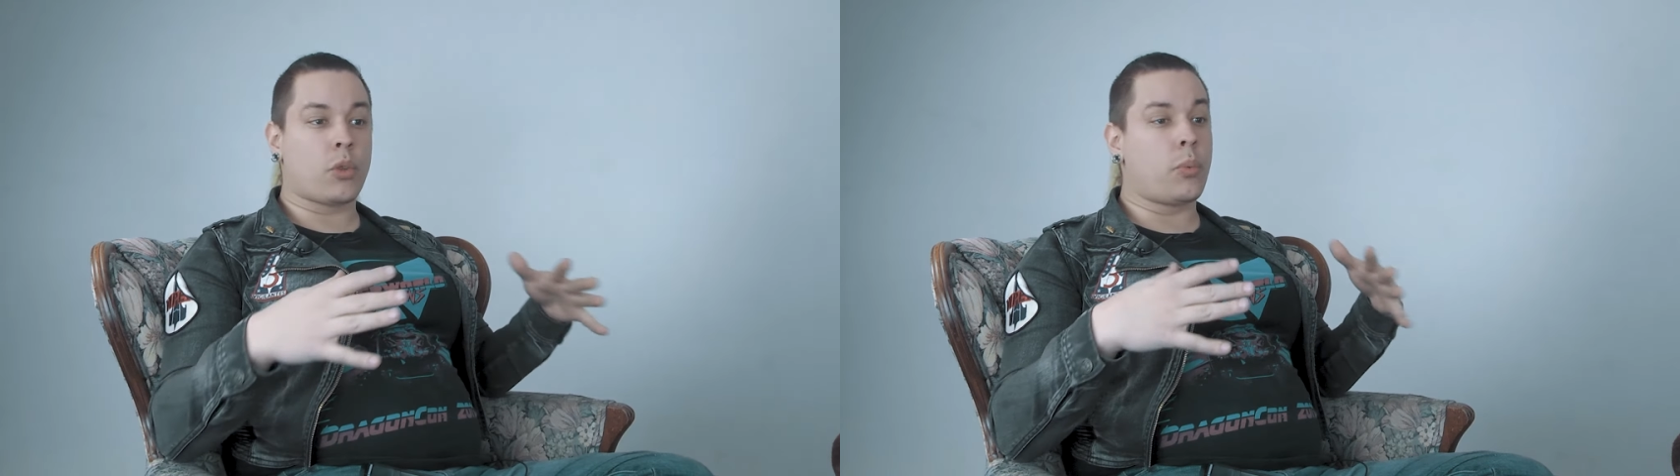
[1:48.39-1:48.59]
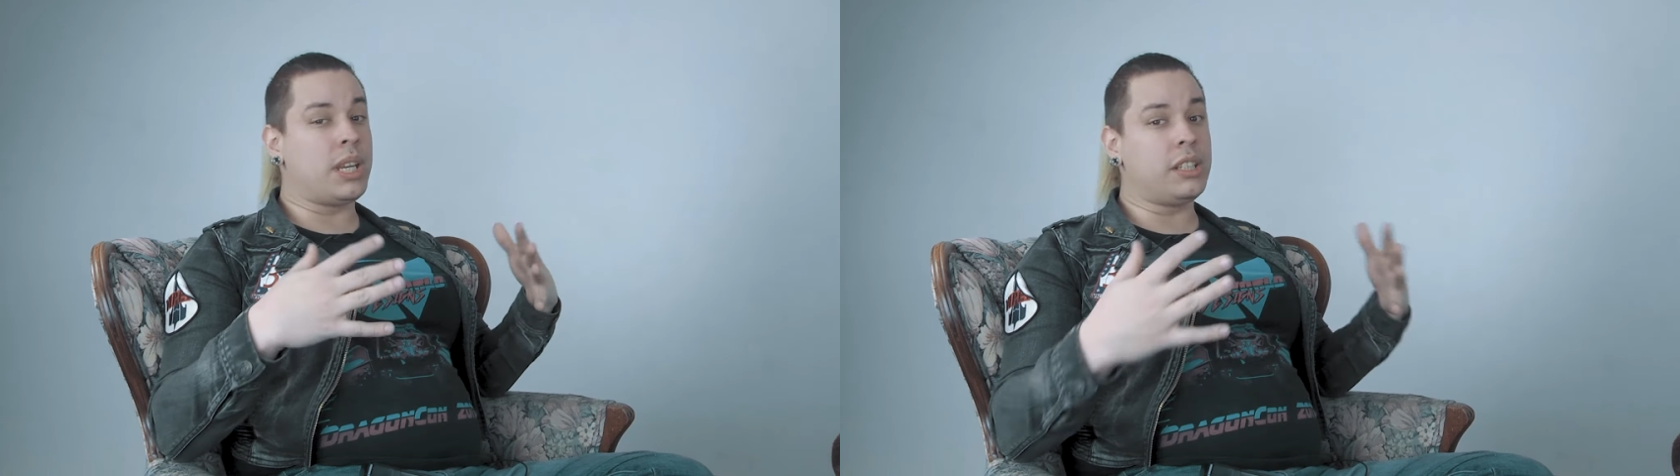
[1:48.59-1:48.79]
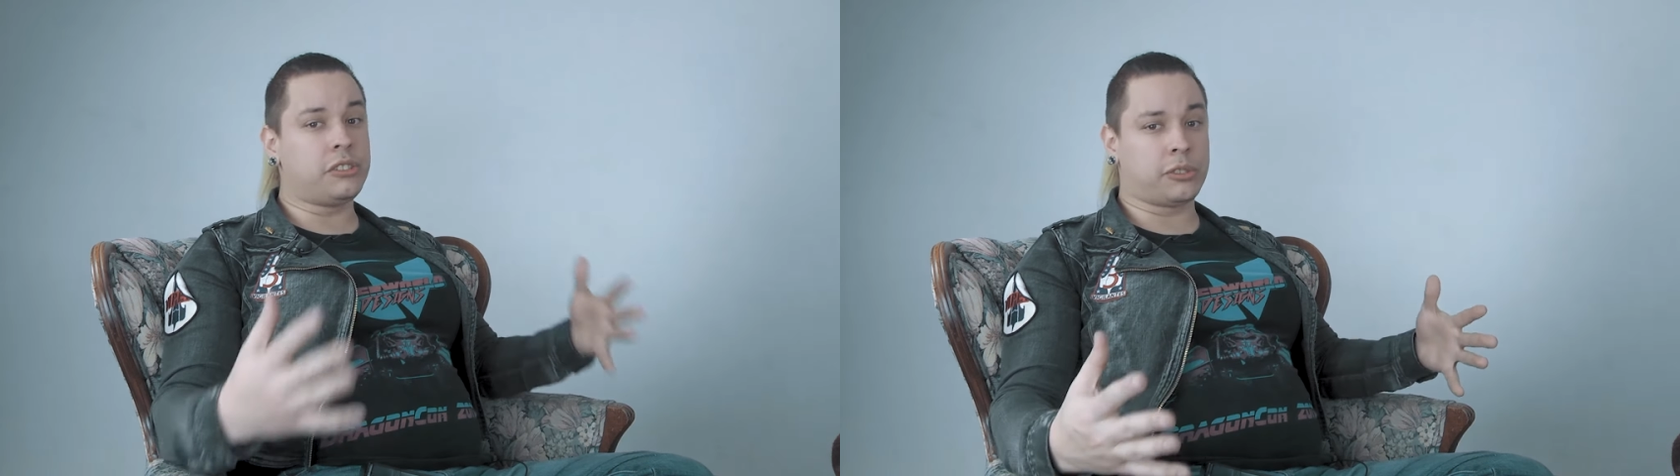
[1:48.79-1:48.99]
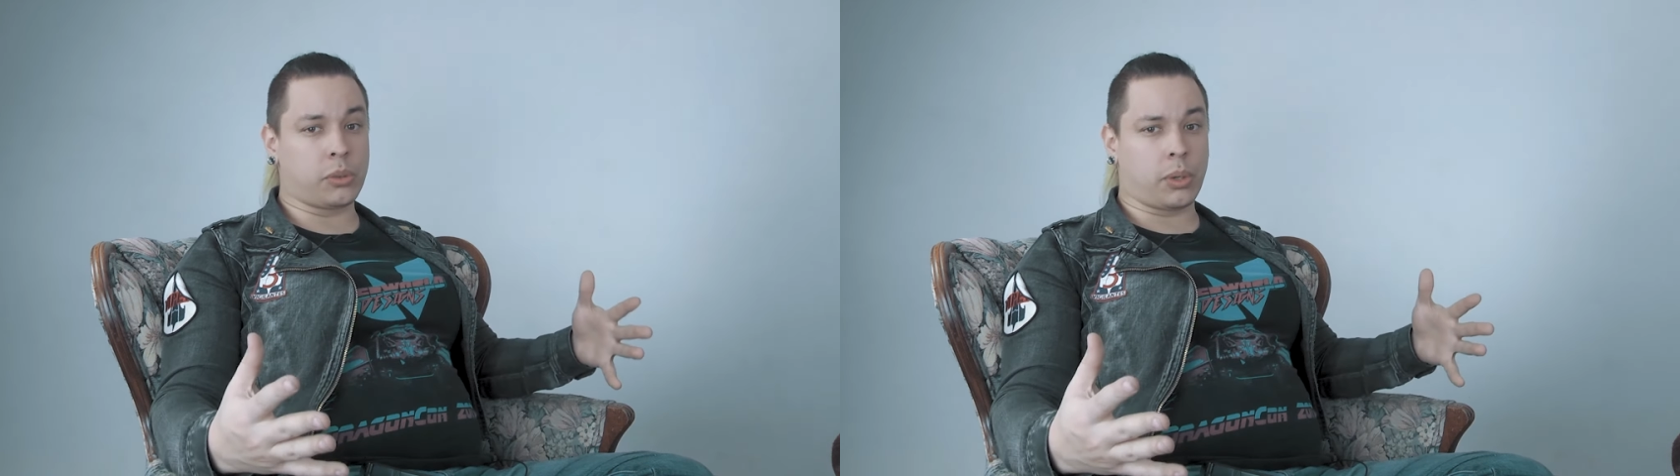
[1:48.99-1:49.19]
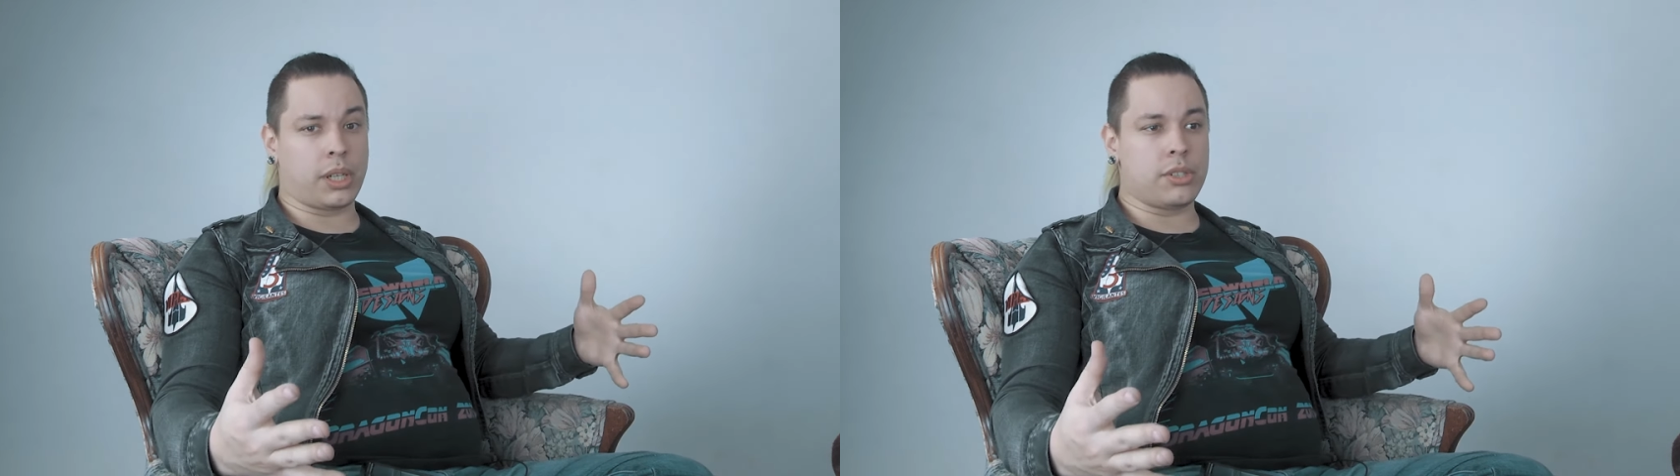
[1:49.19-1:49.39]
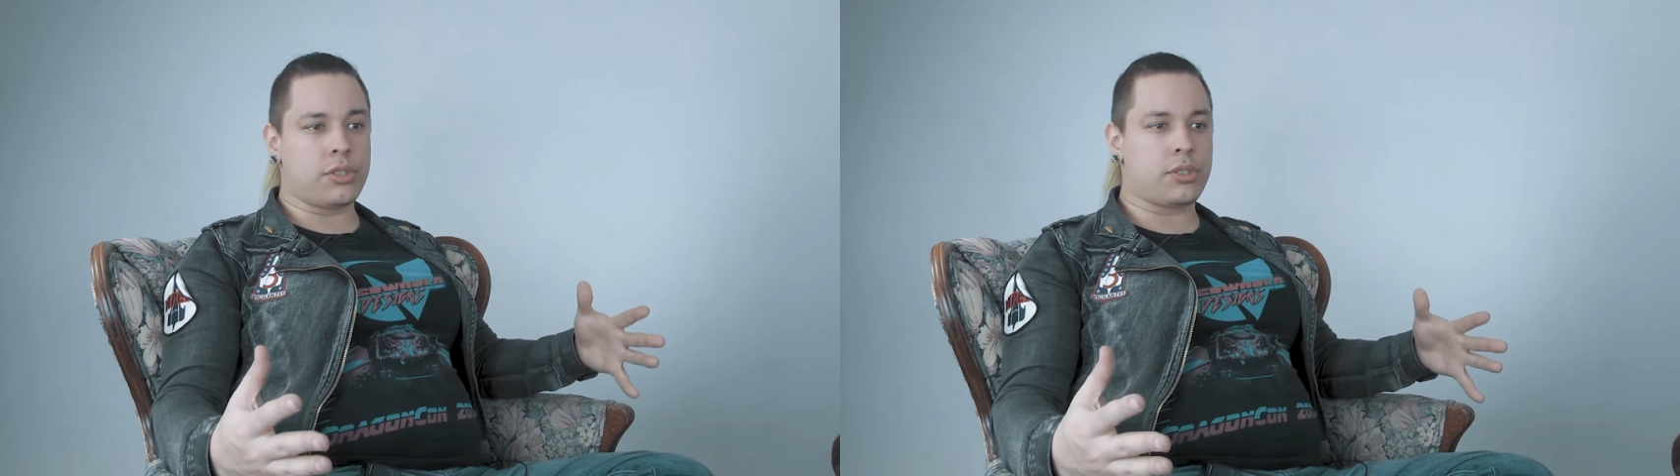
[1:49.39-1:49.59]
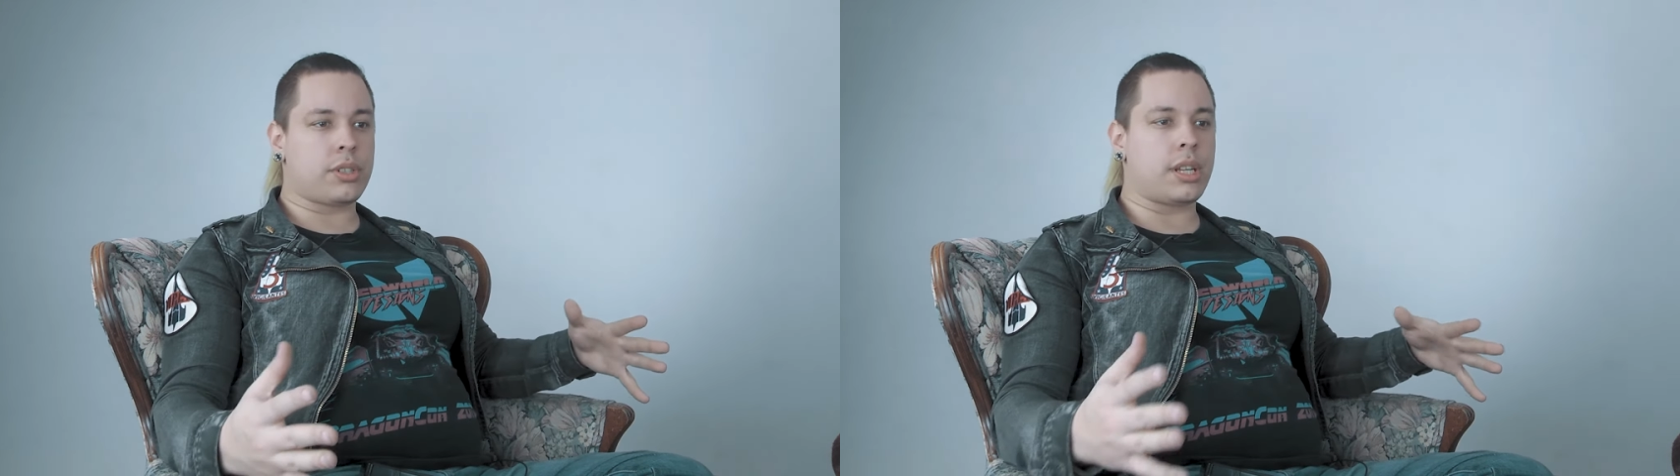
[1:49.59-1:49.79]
we need storage,